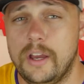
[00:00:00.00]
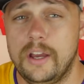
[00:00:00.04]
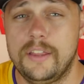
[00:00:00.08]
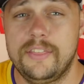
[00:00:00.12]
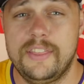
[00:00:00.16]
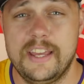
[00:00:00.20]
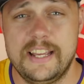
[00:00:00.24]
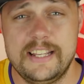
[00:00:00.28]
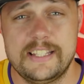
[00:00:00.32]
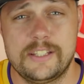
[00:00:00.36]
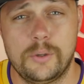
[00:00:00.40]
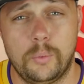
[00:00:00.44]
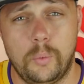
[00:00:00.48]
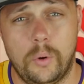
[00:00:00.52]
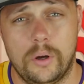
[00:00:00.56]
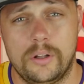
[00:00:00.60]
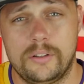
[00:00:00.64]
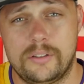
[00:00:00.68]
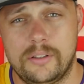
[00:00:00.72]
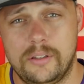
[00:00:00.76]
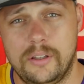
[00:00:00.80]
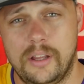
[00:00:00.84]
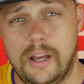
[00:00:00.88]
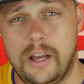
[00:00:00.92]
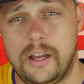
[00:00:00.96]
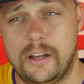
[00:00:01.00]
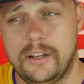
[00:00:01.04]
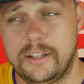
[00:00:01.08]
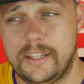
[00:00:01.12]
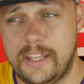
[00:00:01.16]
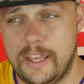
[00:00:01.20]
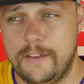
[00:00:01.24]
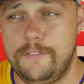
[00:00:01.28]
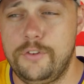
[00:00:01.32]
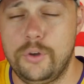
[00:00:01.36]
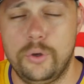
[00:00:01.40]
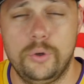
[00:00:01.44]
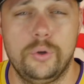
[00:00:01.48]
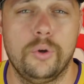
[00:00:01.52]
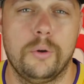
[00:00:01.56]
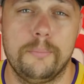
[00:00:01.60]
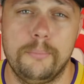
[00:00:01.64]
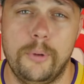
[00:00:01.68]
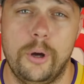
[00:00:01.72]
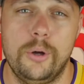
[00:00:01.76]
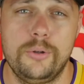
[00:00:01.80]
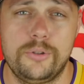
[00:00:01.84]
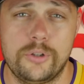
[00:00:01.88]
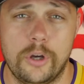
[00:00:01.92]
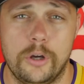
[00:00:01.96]
These are what give you your
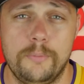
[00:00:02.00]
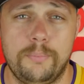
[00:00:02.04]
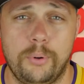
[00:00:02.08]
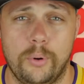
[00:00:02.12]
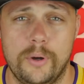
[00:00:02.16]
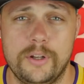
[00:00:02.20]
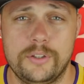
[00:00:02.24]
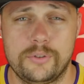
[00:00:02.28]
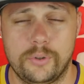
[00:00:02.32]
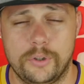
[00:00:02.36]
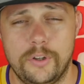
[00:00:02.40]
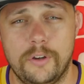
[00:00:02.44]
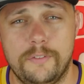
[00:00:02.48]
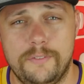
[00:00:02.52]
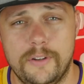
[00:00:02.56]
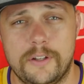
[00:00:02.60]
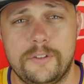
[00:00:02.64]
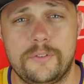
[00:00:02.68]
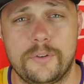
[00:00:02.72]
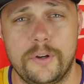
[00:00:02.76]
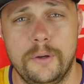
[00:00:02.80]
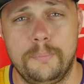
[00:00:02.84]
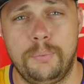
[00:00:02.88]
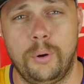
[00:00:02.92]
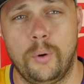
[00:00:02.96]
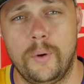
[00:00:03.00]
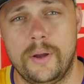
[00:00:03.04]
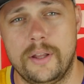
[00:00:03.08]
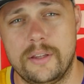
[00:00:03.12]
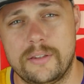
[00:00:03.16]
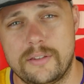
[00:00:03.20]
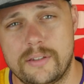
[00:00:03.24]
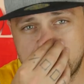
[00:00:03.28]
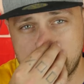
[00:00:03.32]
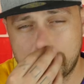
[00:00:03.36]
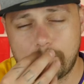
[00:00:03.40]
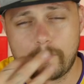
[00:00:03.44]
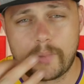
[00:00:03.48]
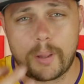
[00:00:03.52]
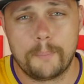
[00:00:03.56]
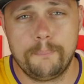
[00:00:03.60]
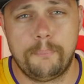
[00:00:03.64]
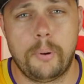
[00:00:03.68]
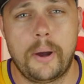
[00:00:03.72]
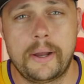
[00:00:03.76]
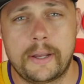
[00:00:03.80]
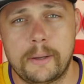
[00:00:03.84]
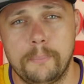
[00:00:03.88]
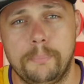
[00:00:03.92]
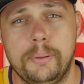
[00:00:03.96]
mojo points or your victory points
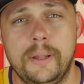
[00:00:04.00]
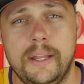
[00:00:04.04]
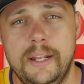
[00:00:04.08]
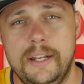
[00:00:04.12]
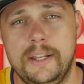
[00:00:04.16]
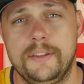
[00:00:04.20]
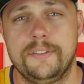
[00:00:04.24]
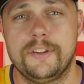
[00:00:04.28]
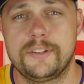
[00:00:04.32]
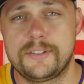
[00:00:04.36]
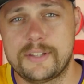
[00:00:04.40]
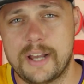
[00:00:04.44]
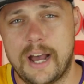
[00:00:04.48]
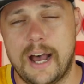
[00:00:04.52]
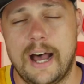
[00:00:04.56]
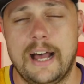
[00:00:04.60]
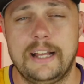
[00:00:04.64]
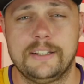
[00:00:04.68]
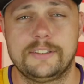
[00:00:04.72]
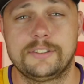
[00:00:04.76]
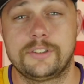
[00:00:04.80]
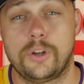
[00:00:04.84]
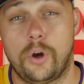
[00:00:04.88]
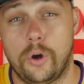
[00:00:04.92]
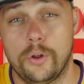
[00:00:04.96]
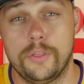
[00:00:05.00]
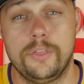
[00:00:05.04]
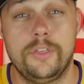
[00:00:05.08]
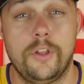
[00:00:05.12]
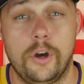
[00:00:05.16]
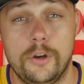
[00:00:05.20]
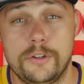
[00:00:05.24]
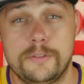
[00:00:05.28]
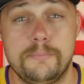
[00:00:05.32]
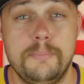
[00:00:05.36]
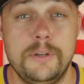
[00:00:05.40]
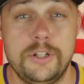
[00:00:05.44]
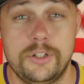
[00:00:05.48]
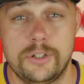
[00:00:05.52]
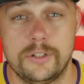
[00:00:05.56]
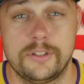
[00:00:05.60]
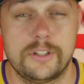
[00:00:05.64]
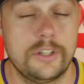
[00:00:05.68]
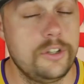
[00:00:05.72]
by completing the task on those missions.